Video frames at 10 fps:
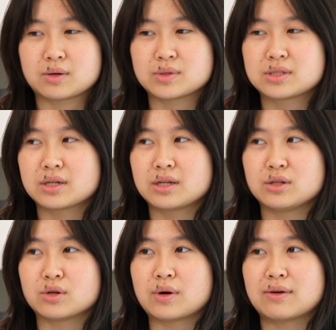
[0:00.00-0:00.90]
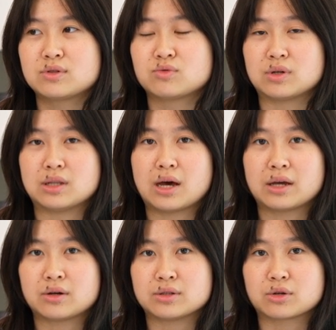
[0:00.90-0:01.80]
I would say you don't have to
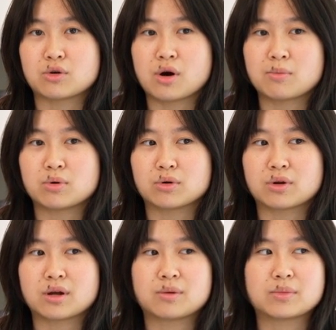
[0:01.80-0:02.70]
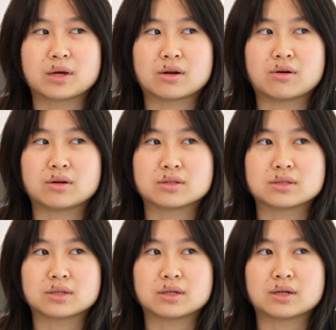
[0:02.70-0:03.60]
rely on the co-op program, and
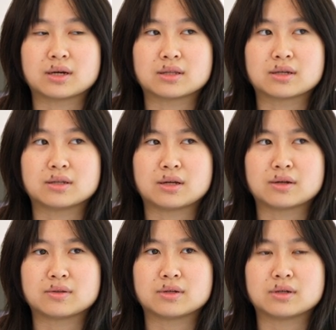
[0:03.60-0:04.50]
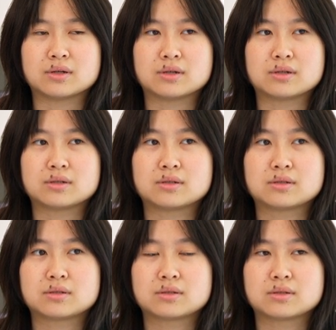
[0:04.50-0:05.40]
honestly, I think a lot of the
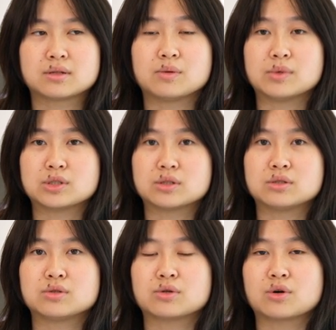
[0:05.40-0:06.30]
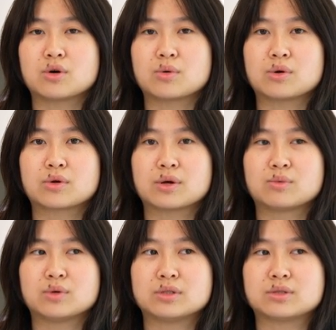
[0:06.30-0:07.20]
admission into the co-op
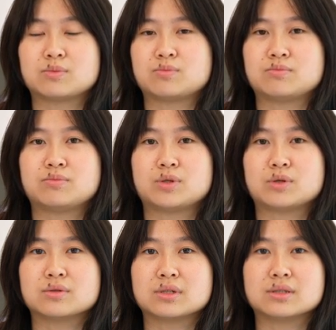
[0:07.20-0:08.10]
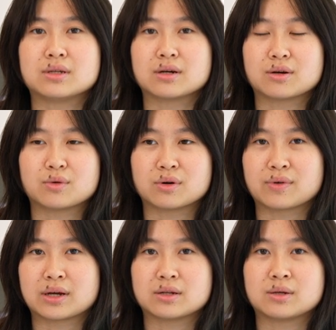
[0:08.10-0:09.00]
program was purely luck or
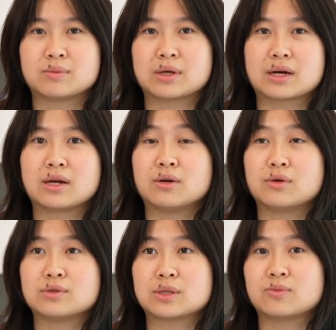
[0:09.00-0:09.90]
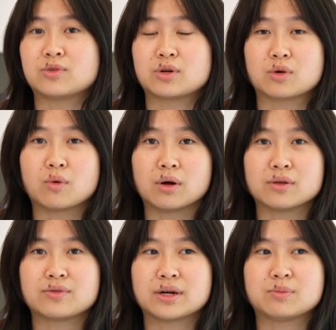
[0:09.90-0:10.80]
random. Like I know some very
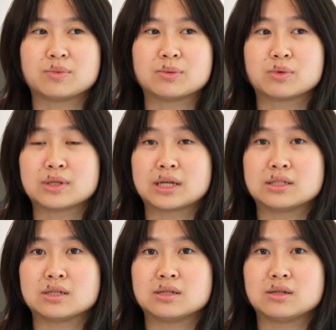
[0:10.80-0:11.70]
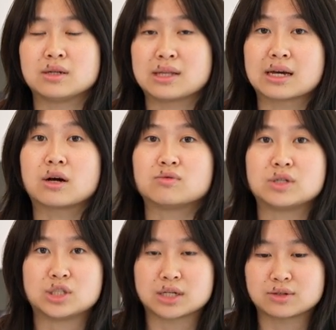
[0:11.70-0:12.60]
qualified people that got
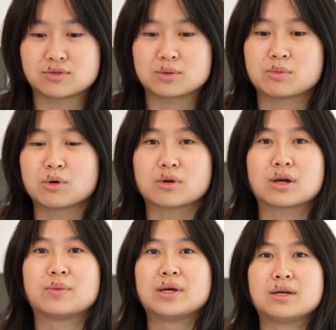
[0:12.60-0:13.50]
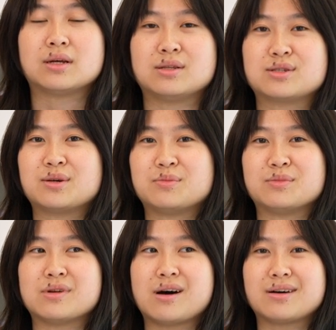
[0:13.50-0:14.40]
rejected from the program, and
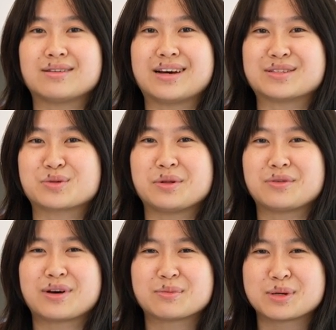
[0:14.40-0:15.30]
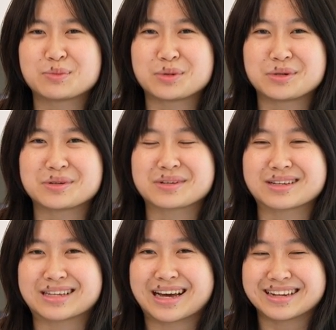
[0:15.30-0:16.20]
some not as qualified people
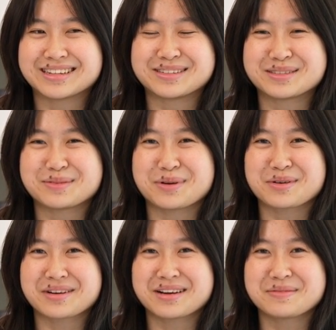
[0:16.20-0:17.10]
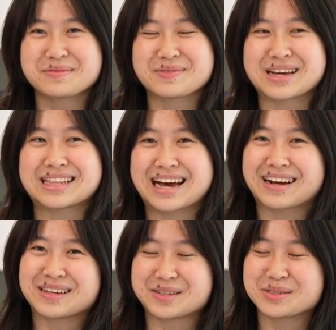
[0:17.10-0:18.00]
get into the program, and that
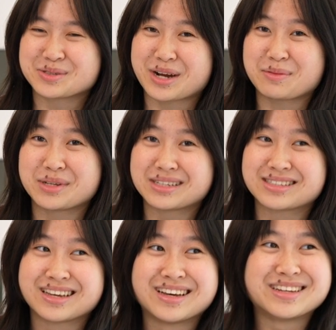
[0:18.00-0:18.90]
guy's also jobless.